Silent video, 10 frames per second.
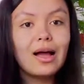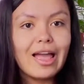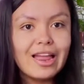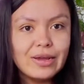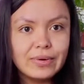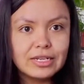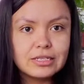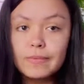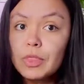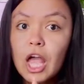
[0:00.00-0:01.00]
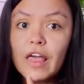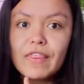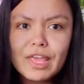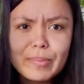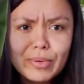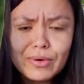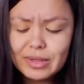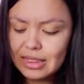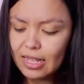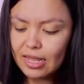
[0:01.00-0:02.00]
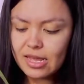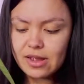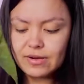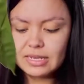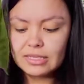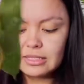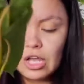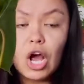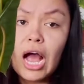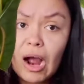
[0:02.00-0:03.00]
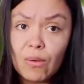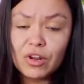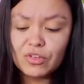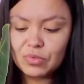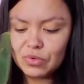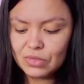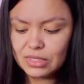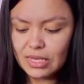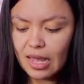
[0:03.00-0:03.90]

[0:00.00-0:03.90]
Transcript: Anyways, the important thing here is, how are the roots?